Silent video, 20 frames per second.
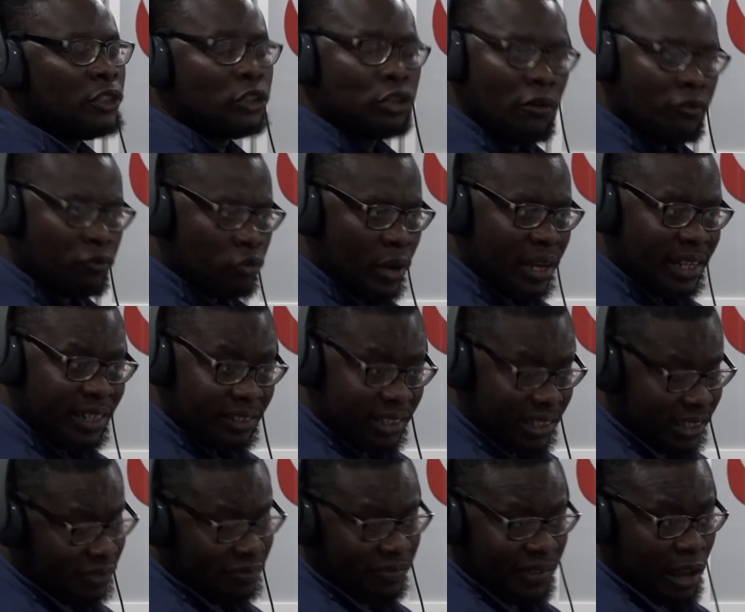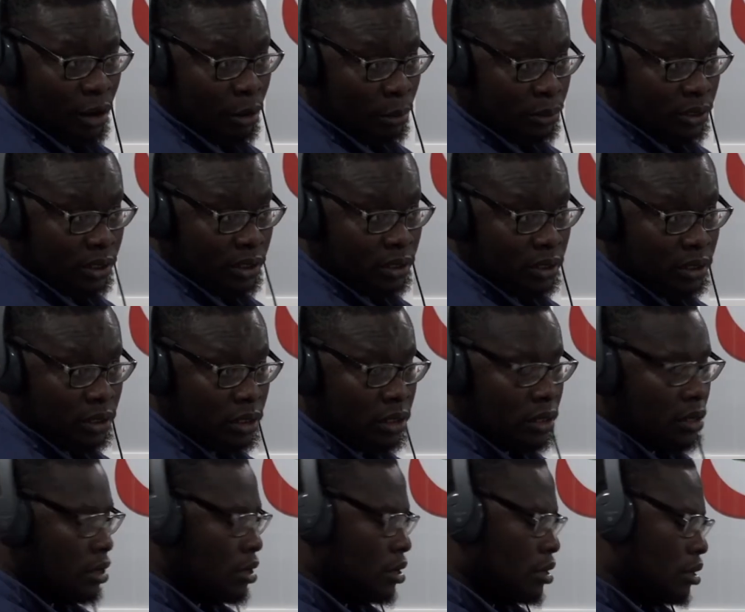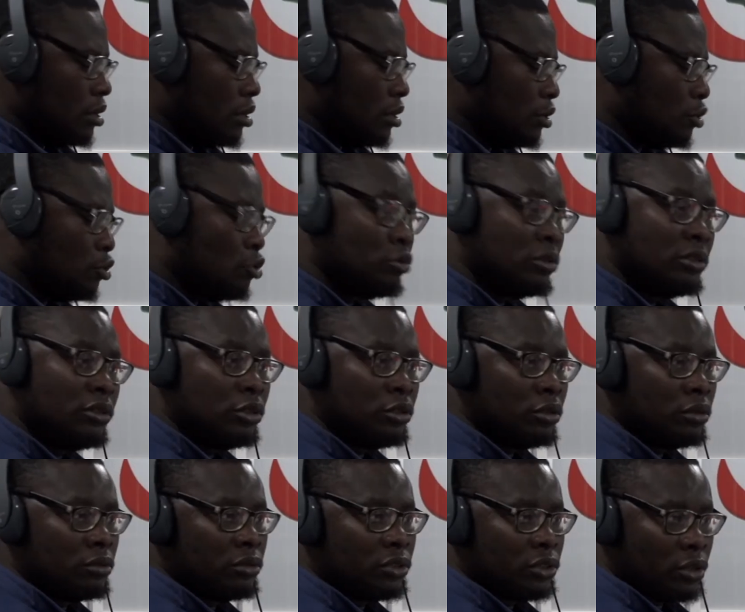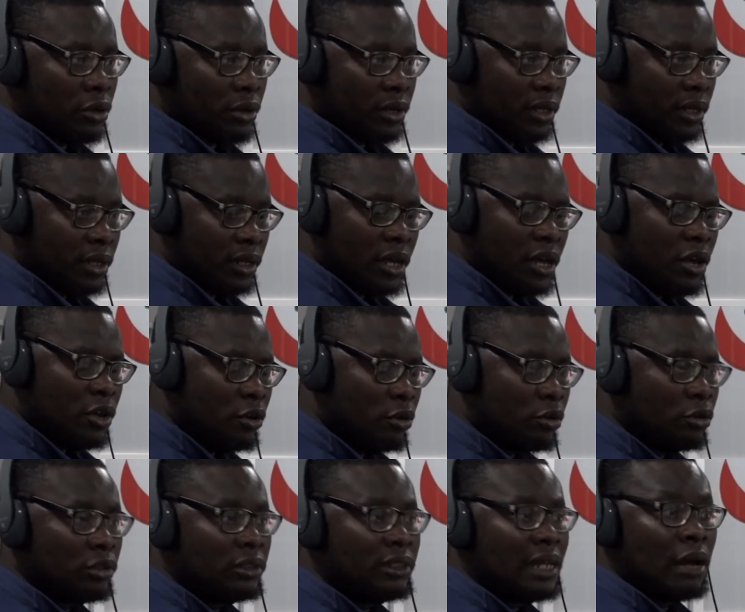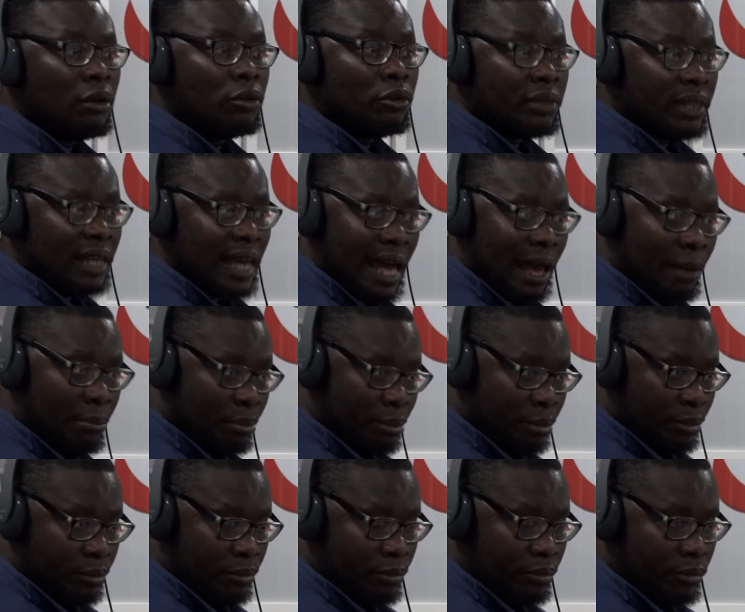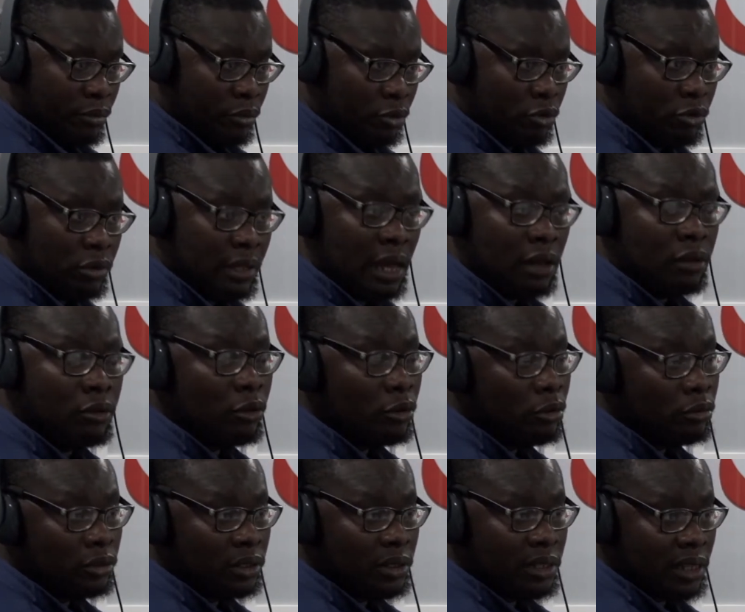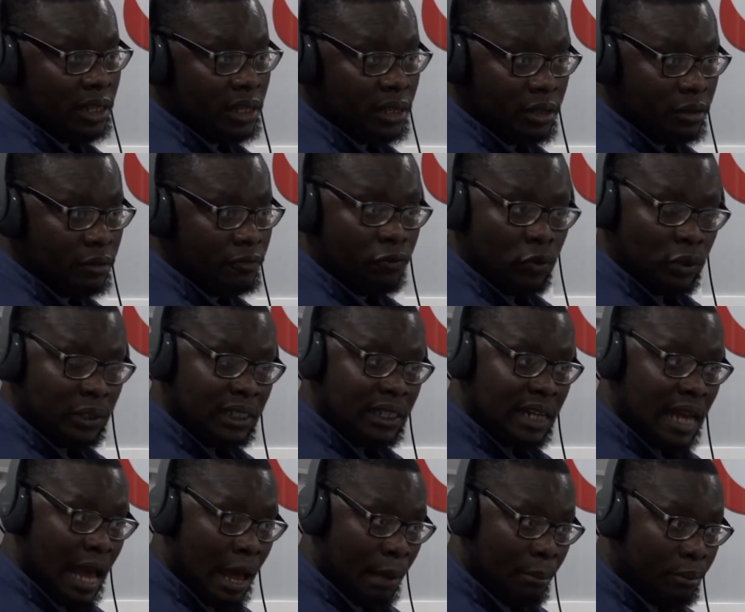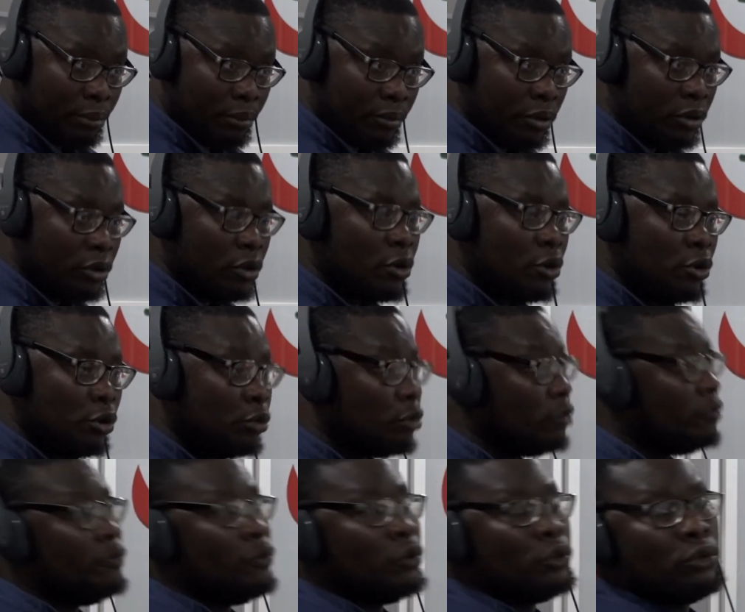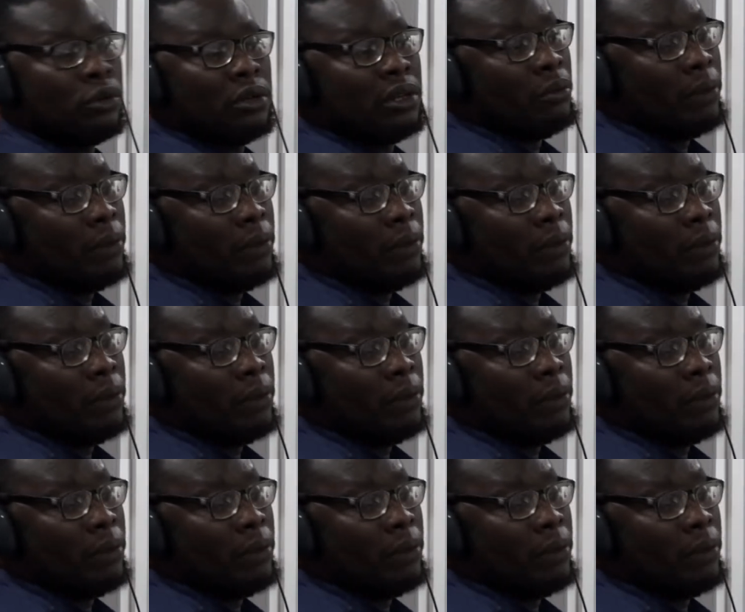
software is developed, sorry, you could download the app, you could download the voting app, you could vote on the